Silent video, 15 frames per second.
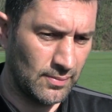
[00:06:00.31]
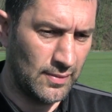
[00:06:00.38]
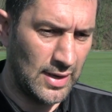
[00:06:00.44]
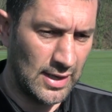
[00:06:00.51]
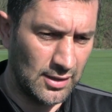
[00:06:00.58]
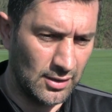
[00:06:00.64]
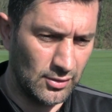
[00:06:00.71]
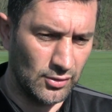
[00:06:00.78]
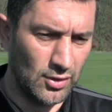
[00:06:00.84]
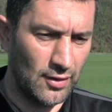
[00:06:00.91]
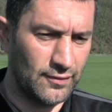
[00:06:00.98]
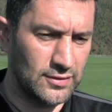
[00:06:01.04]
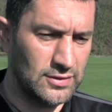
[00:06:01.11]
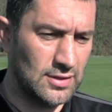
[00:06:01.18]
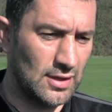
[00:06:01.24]
making good
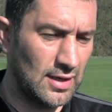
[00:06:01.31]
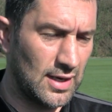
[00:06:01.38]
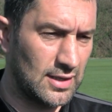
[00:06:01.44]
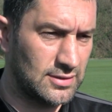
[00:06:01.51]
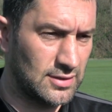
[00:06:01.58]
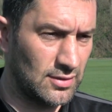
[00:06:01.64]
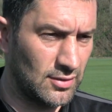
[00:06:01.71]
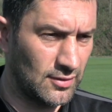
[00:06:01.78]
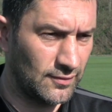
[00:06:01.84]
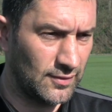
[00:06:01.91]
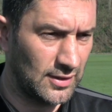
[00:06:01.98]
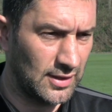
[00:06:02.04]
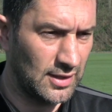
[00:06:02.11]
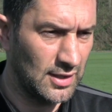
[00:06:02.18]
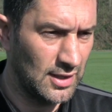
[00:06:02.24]
offers to the lads, and
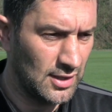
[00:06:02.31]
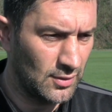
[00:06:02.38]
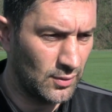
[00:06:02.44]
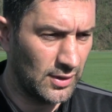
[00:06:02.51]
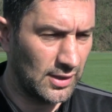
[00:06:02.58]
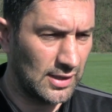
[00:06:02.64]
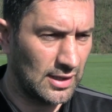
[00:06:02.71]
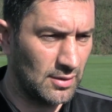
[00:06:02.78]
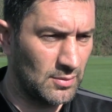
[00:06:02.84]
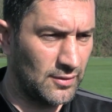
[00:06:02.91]
hopefully we can get them